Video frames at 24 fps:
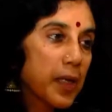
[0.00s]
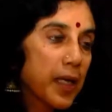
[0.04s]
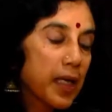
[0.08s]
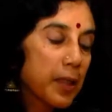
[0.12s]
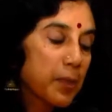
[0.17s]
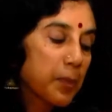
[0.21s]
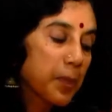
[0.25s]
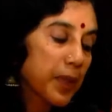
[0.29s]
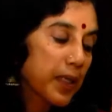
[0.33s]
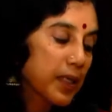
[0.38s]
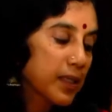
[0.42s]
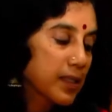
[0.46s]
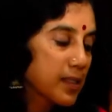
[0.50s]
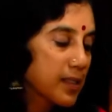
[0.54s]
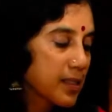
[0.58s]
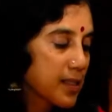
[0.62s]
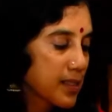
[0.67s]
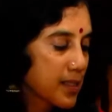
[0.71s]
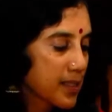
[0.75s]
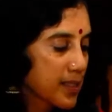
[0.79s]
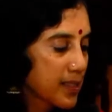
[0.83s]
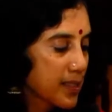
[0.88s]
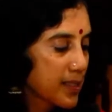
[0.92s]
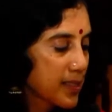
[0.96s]
make pickles
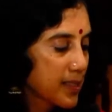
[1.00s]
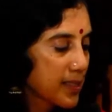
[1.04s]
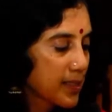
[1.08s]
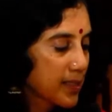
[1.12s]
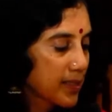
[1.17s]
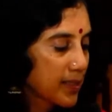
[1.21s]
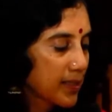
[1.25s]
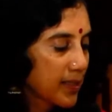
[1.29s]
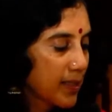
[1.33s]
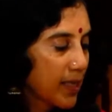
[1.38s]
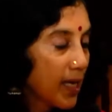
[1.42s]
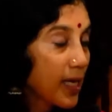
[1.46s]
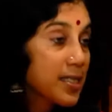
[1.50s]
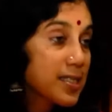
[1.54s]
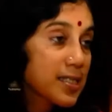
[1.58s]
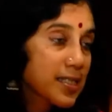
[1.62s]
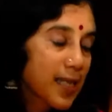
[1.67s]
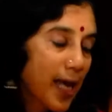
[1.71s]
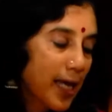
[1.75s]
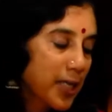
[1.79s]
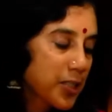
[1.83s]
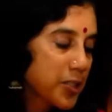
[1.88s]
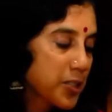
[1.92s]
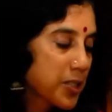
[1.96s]
and
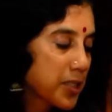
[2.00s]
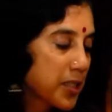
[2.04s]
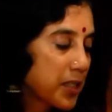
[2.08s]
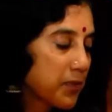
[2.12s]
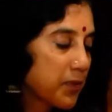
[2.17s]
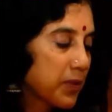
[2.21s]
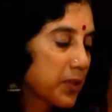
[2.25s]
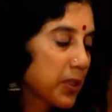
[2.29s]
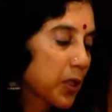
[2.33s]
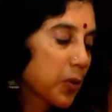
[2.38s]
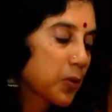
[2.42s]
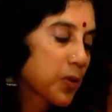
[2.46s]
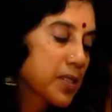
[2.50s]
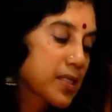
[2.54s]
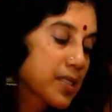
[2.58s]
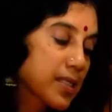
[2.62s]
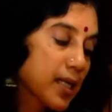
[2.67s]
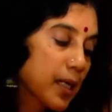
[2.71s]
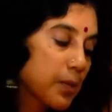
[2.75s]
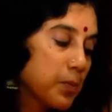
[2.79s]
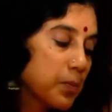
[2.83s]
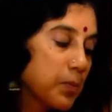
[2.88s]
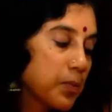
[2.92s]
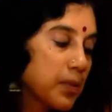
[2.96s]
sashay without a
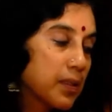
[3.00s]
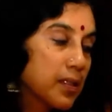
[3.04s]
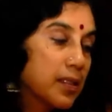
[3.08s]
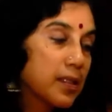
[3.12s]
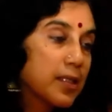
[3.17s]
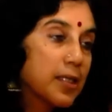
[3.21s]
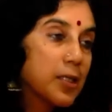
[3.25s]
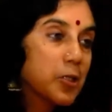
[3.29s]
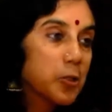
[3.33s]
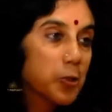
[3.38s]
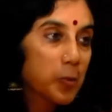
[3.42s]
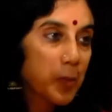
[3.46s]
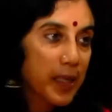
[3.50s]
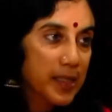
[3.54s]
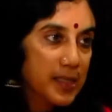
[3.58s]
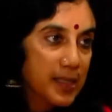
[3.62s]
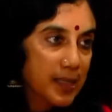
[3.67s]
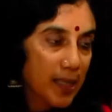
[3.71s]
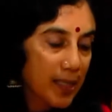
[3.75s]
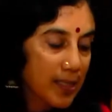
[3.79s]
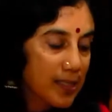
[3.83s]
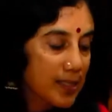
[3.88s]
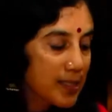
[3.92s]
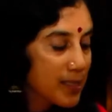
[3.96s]
stumble into my
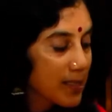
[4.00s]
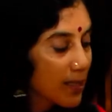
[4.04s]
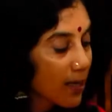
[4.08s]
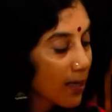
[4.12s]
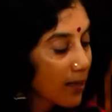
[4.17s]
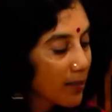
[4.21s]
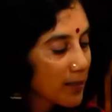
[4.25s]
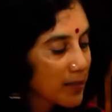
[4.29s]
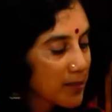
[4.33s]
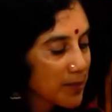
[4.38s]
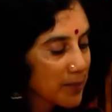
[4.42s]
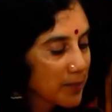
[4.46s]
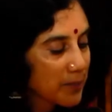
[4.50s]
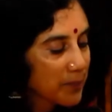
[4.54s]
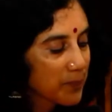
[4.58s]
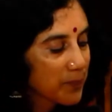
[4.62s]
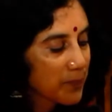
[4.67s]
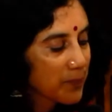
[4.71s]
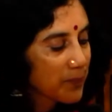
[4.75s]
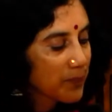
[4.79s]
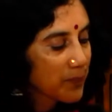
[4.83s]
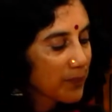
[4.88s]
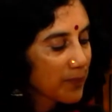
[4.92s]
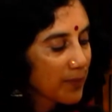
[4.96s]
son's heart.
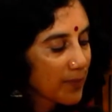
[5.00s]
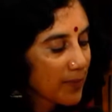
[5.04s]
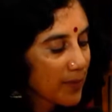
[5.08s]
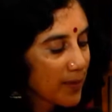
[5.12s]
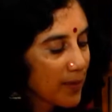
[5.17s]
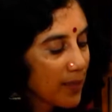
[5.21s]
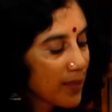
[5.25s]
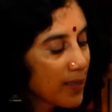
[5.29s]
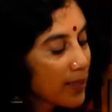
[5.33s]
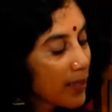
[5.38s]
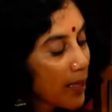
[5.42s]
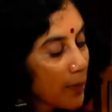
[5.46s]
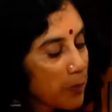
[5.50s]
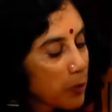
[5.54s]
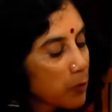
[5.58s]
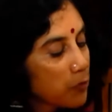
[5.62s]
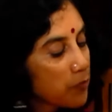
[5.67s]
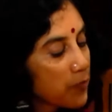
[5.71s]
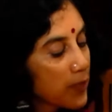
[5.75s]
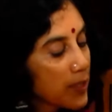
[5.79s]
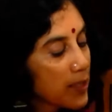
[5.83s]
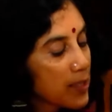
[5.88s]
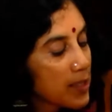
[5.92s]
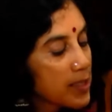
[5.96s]
Wrap
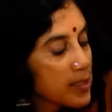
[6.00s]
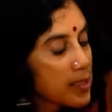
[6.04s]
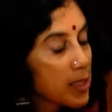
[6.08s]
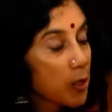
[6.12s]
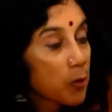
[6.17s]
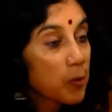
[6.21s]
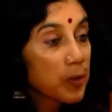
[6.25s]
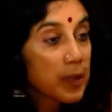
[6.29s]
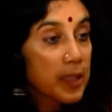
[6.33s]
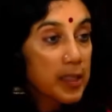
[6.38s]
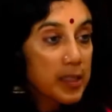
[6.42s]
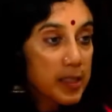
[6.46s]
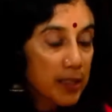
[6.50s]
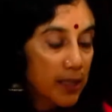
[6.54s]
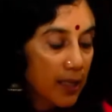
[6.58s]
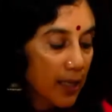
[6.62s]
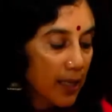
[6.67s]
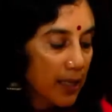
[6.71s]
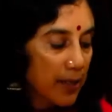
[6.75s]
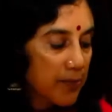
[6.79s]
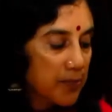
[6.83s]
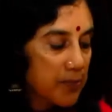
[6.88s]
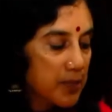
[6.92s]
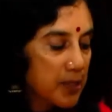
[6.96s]
your fingers around kitchen
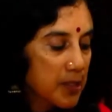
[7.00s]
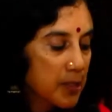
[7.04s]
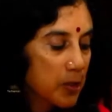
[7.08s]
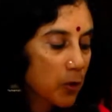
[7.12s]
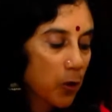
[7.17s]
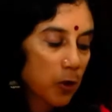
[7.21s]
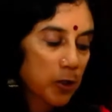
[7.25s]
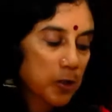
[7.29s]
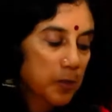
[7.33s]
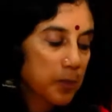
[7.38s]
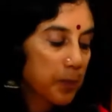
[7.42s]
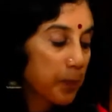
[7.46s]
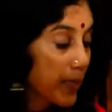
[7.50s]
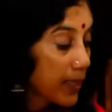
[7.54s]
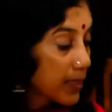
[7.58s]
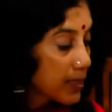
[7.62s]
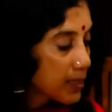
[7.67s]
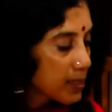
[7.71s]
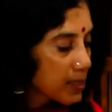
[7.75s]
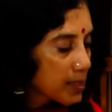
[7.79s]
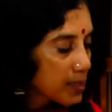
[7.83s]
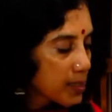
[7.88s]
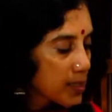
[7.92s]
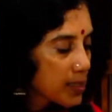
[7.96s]
knives, not
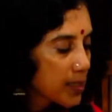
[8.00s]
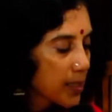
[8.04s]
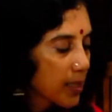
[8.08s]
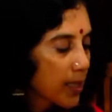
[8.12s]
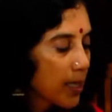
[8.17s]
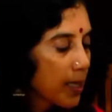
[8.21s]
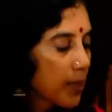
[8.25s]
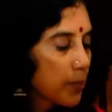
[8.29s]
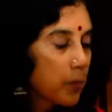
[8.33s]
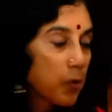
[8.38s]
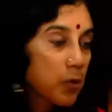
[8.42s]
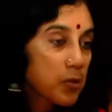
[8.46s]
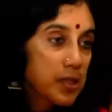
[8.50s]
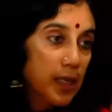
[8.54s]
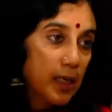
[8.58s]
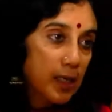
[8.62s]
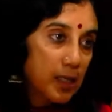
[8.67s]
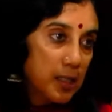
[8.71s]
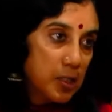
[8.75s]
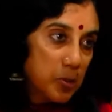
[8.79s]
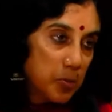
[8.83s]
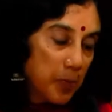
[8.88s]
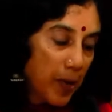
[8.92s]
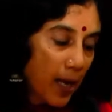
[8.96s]
pens. Books
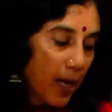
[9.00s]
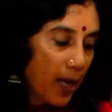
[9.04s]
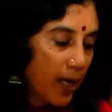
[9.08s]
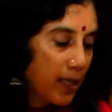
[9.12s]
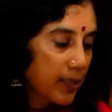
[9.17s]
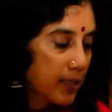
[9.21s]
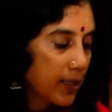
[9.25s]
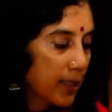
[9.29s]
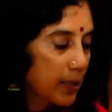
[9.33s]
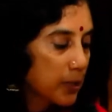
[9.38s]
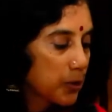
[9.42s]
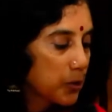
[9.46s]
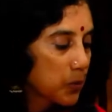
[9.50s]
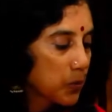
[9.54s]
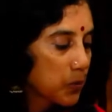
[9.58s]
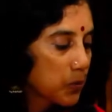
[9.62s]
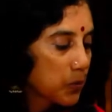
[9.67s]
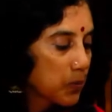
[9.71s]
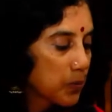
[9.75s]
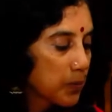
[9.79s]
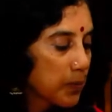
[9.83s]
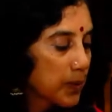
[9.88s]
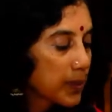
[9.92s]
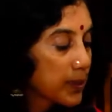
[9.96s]
aren't bad, I
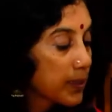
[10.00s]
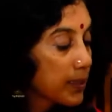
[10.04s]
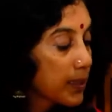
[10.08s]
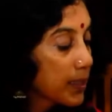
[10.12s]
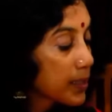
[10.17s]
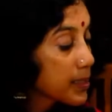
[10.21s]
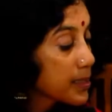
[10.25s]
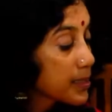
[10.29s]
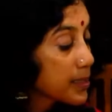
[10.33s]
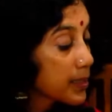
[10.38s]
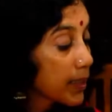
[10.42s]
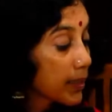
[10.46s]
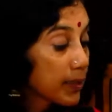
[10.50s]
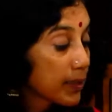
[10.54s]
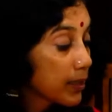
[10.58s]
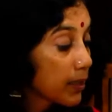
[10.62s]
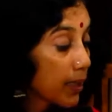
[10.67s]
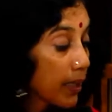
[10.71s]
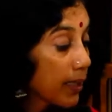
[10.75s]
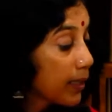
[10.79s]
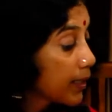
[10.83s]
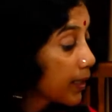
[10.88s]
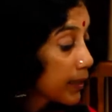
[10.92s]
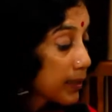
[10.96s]
know, but there is
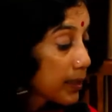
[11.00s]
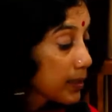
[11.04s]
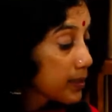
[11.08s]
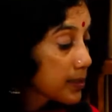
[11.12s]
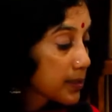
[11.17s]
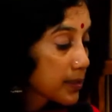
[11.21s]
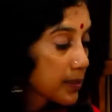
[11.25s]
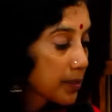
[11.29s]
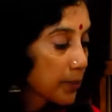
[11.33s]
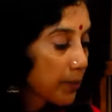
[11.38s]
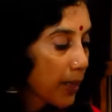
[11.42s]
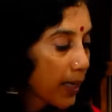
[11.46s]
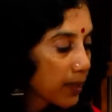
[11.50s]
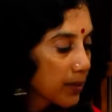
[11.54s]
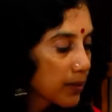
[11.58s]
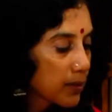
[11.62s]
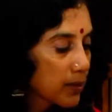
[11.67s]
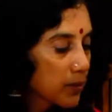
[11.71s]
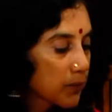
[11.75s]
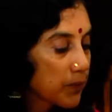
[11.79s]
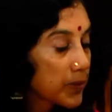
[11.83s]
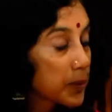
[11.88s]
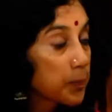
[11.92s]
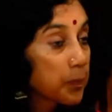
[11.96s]
nothing and nothing's the
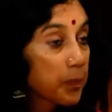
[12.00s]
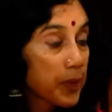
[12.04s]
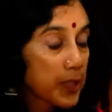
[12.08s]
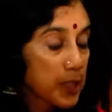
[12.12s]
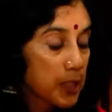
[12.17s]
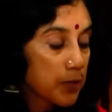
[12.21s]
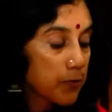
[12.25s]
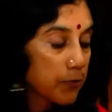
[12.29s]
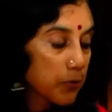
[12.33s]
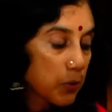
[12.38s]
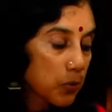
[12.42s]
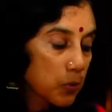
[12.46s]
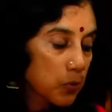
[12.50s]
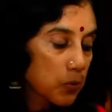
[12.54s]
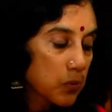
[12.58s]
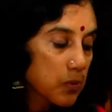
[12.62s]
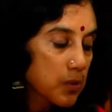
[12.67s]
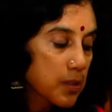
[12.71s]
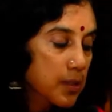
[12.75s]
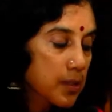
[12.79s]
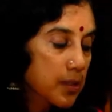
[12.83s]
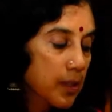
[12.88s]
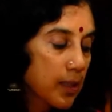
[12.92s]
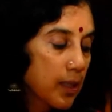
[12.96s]
matter with pretty
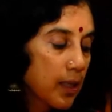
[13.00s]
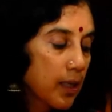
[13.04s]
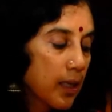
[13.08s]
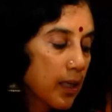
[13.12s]
views.